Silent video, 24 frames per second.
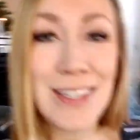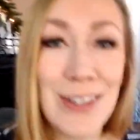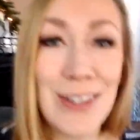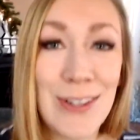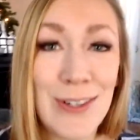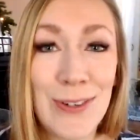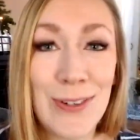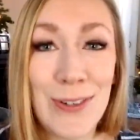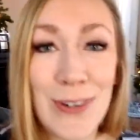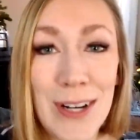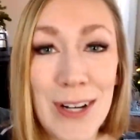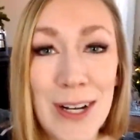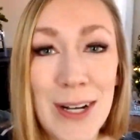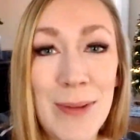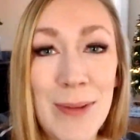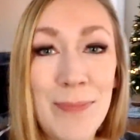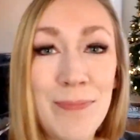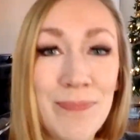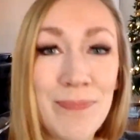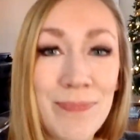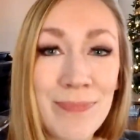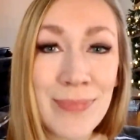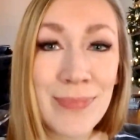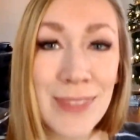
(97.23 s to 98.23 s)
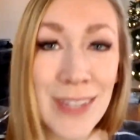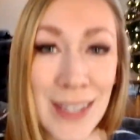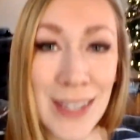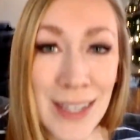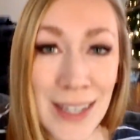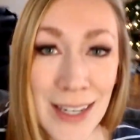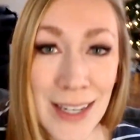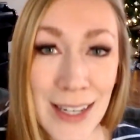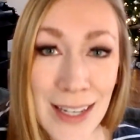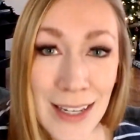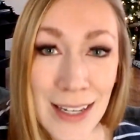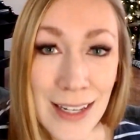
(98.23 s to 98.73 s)
to
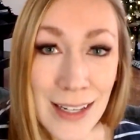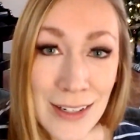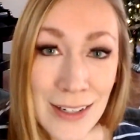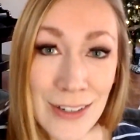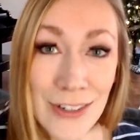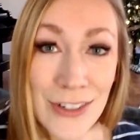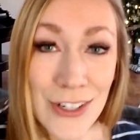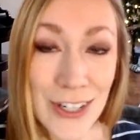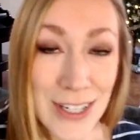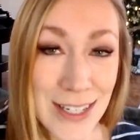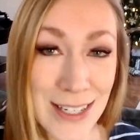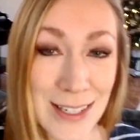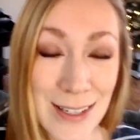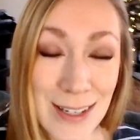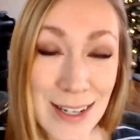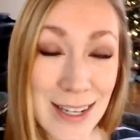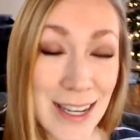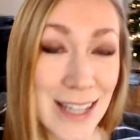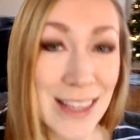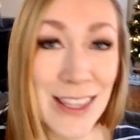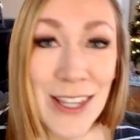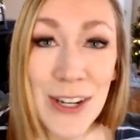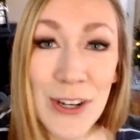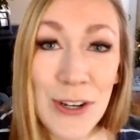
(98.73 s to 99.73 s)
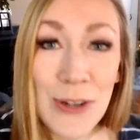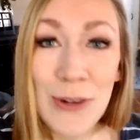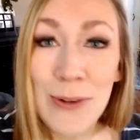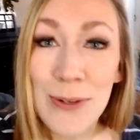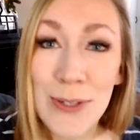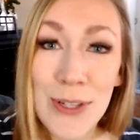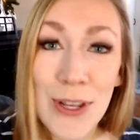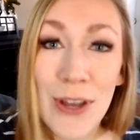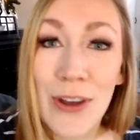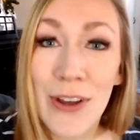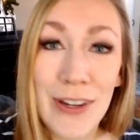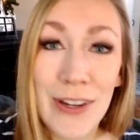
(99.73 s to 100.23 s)
just get the
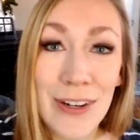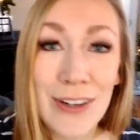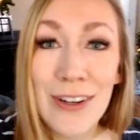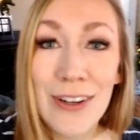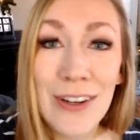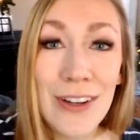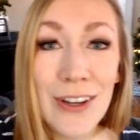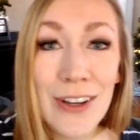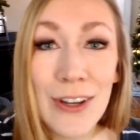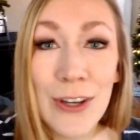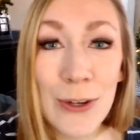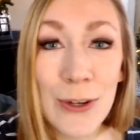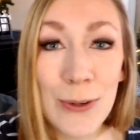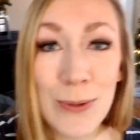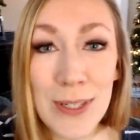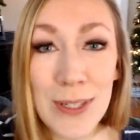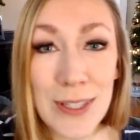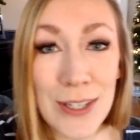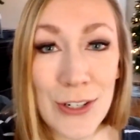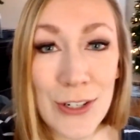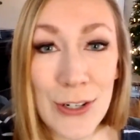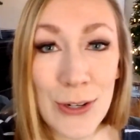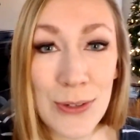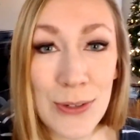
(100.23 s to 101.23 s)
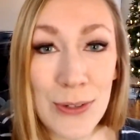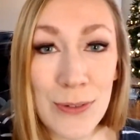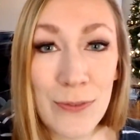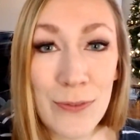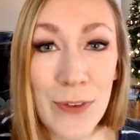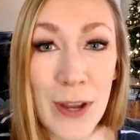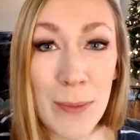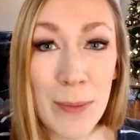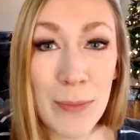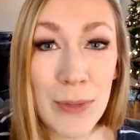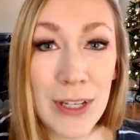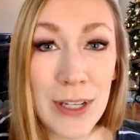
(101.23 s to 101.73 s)
news on who was the chosen
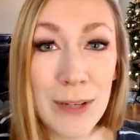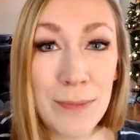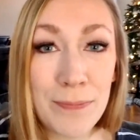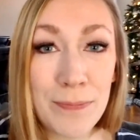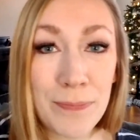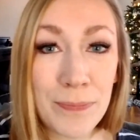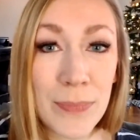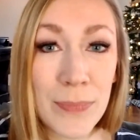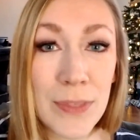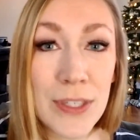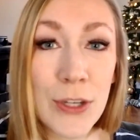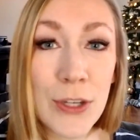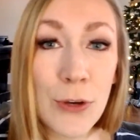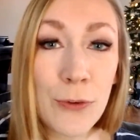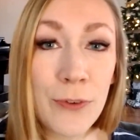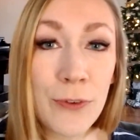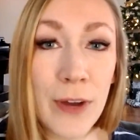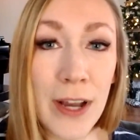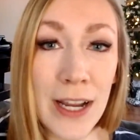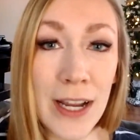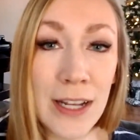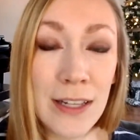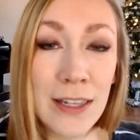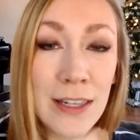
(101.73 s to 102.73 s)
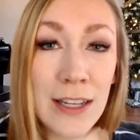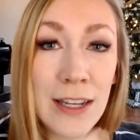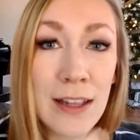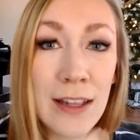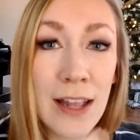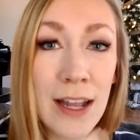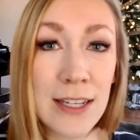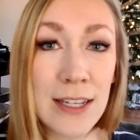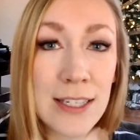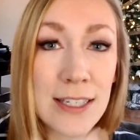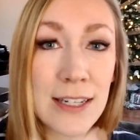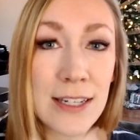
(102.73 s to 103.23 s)
family. So finally
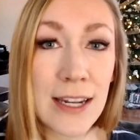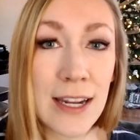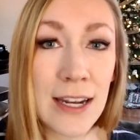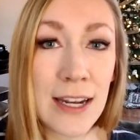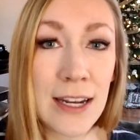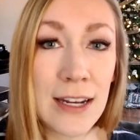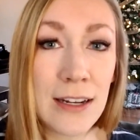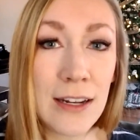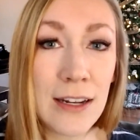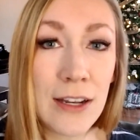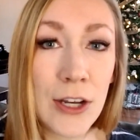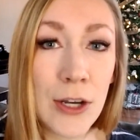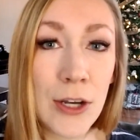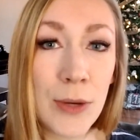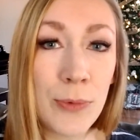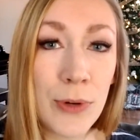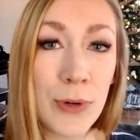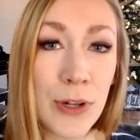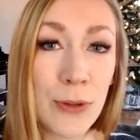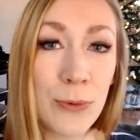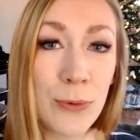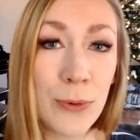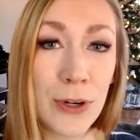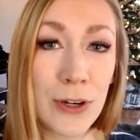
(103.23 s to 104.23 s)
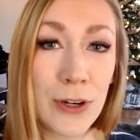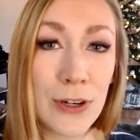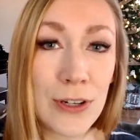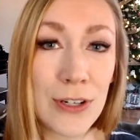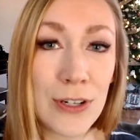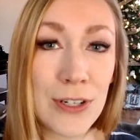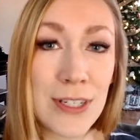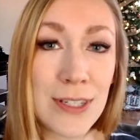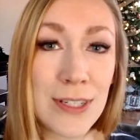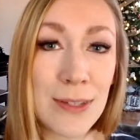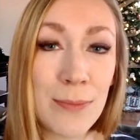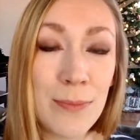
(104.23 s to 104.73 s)
last night, one of the
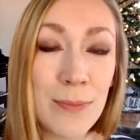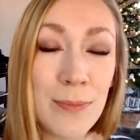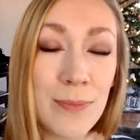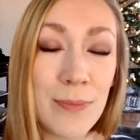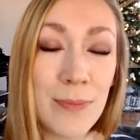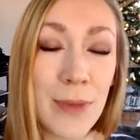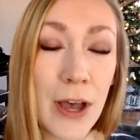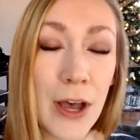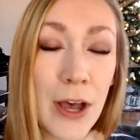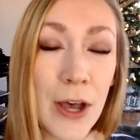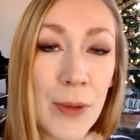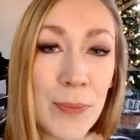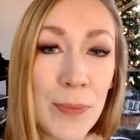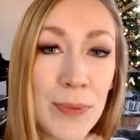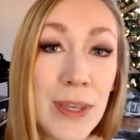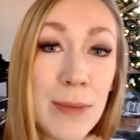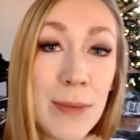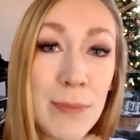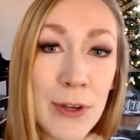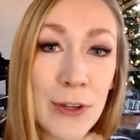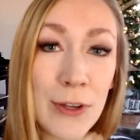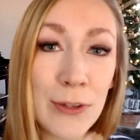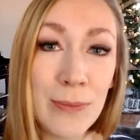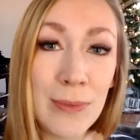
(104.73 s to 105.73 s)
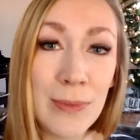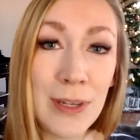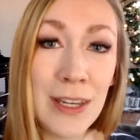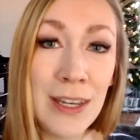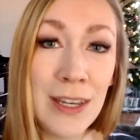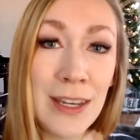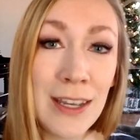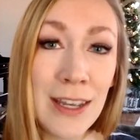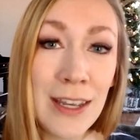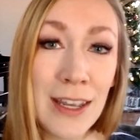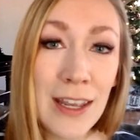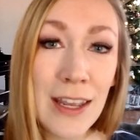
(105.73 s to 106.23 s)
workers emailed
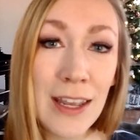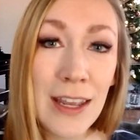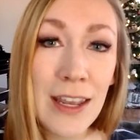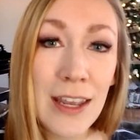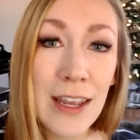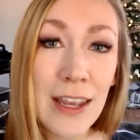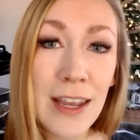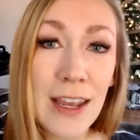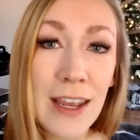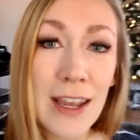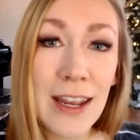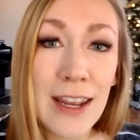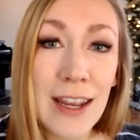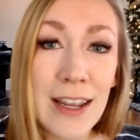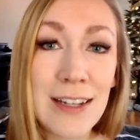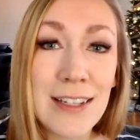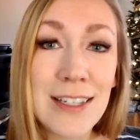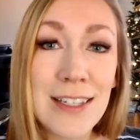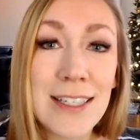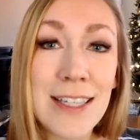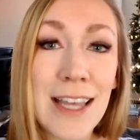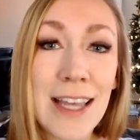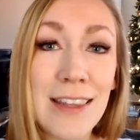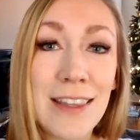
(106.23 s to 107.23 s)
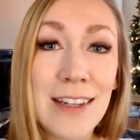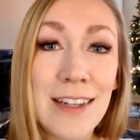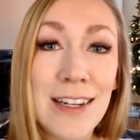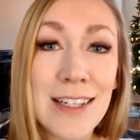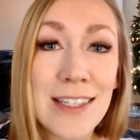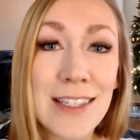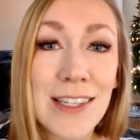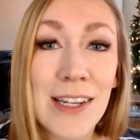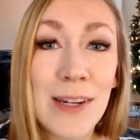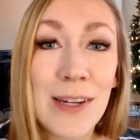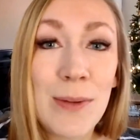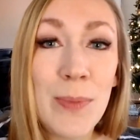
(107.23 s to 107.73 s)
me and said that
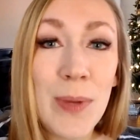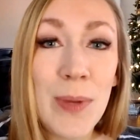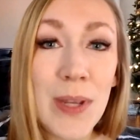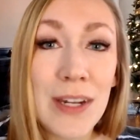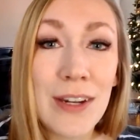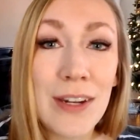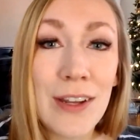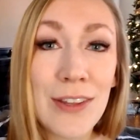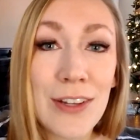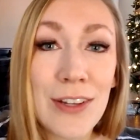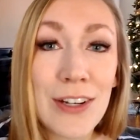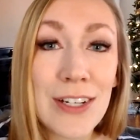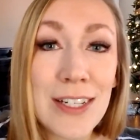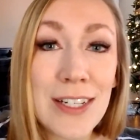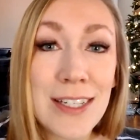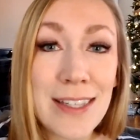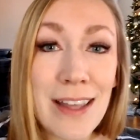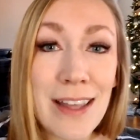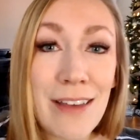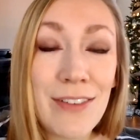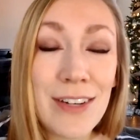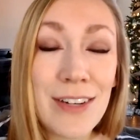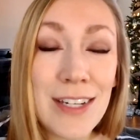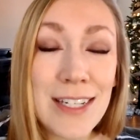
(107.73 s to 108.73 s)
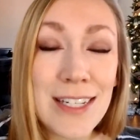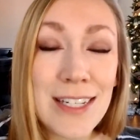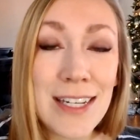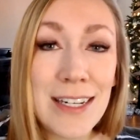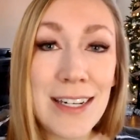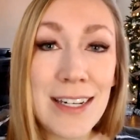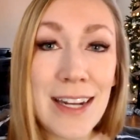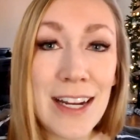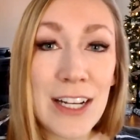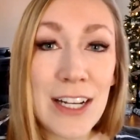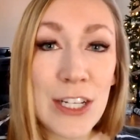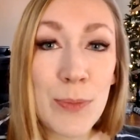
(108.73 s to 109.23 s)
it's going to be another 7 to
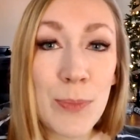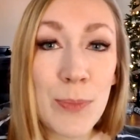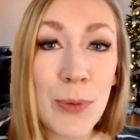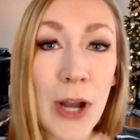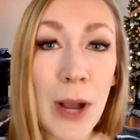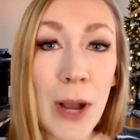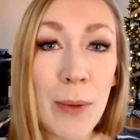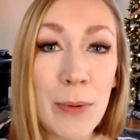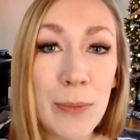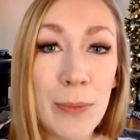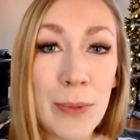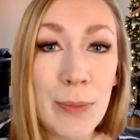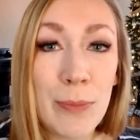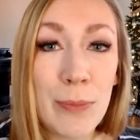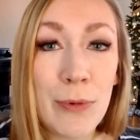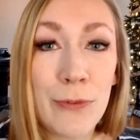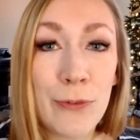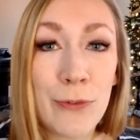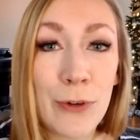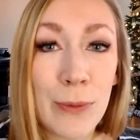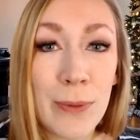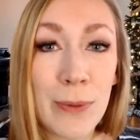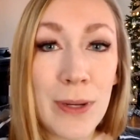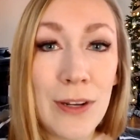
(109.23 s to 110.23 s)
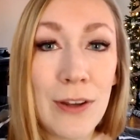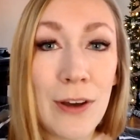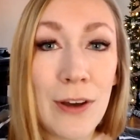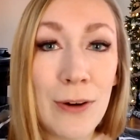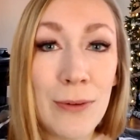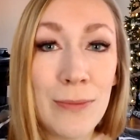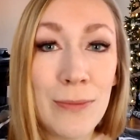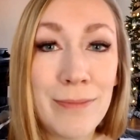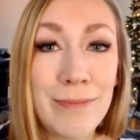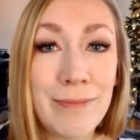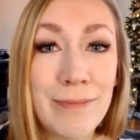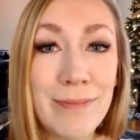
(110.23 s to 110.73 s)
10 days probably before we
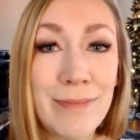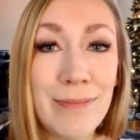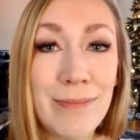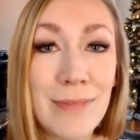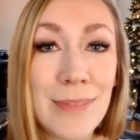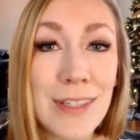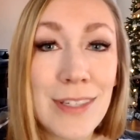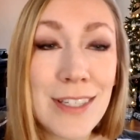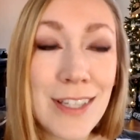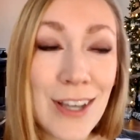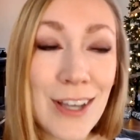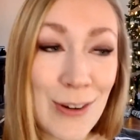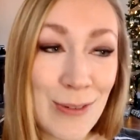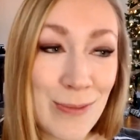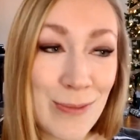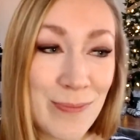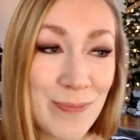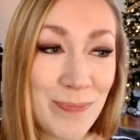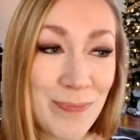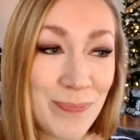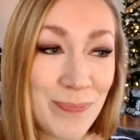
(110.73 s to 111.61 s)
know. So